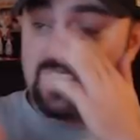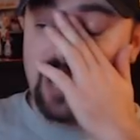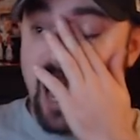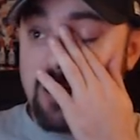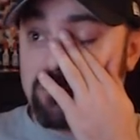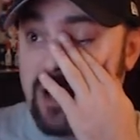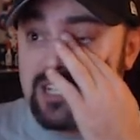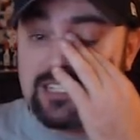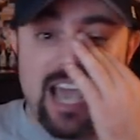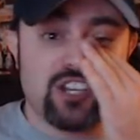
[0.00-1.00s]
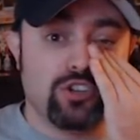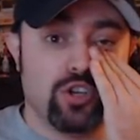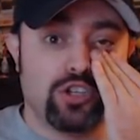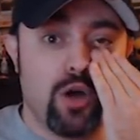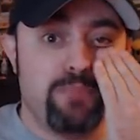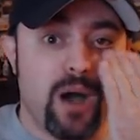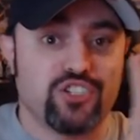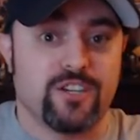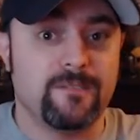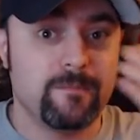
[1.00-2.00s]
entire presentation look low
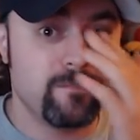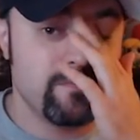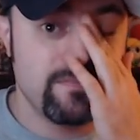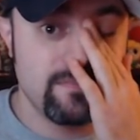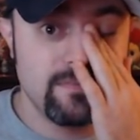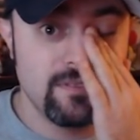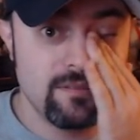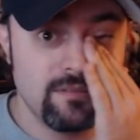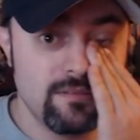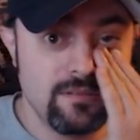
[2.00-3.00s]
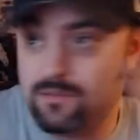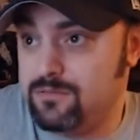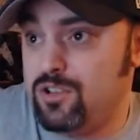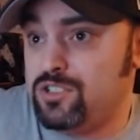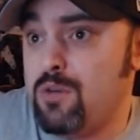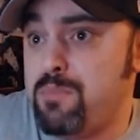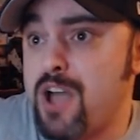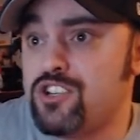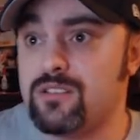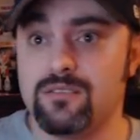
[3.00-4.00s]
budget. Looks low
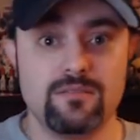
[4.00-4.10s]
budget.